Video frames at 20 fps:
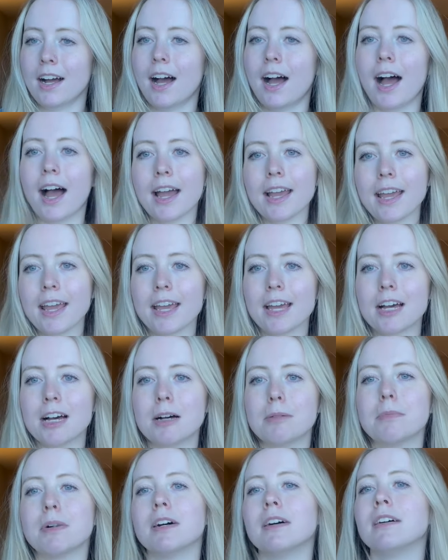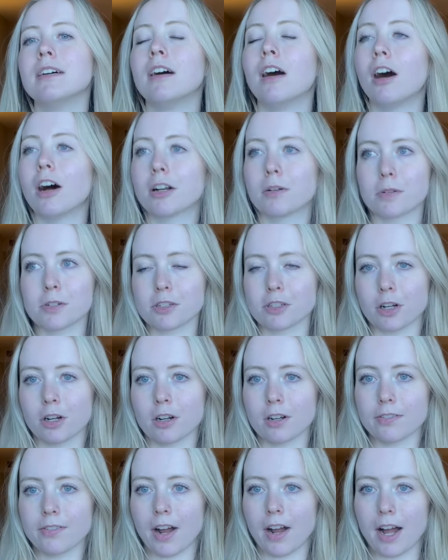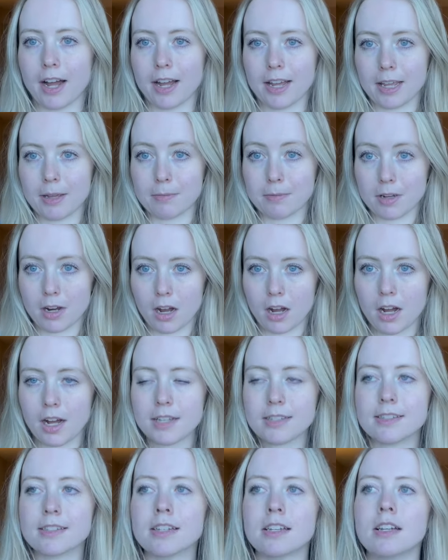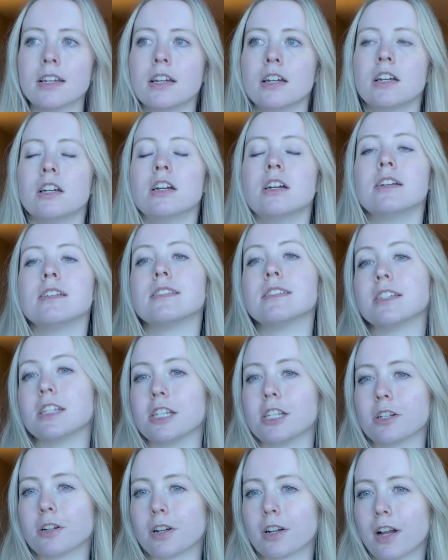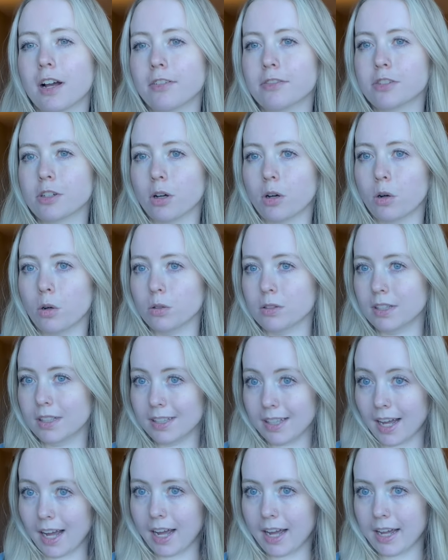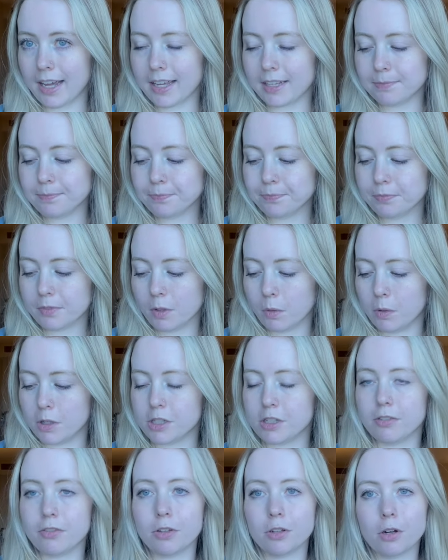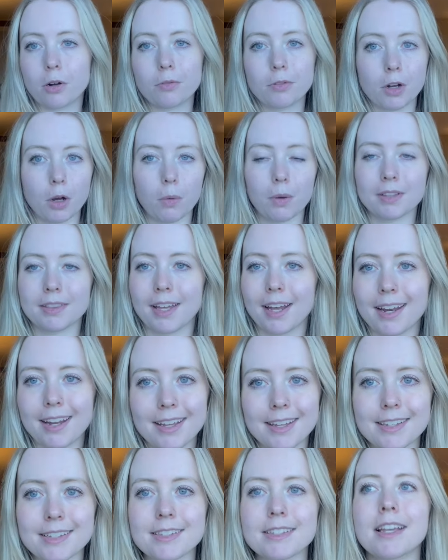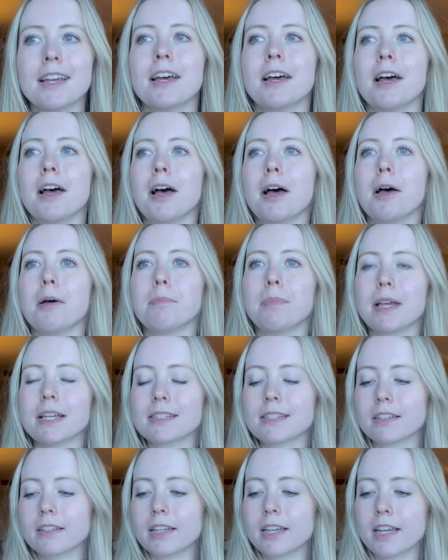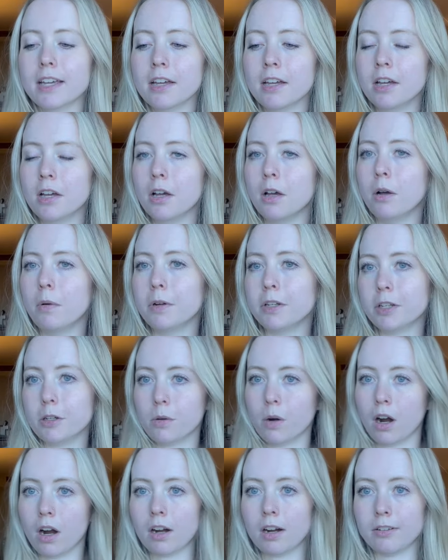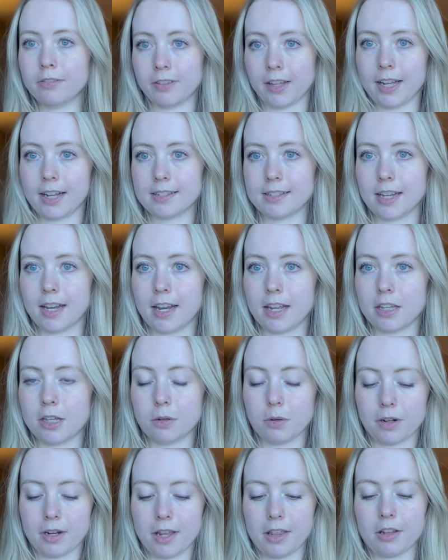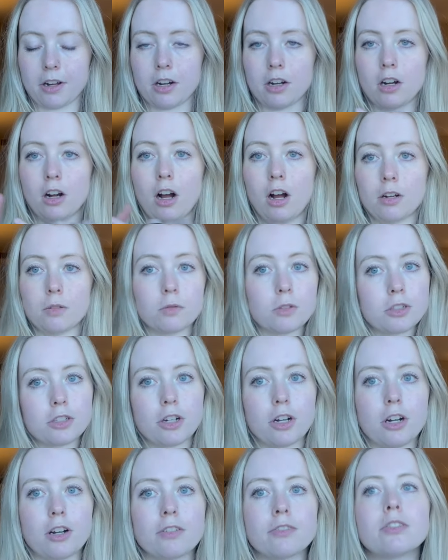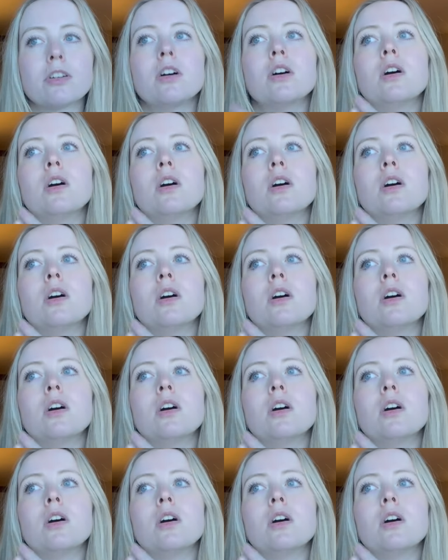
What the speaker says: I am on reserve. I am not senior enough to hold a line, which if you don't know what that is, basically when you are a flight attendant, you are either on reserve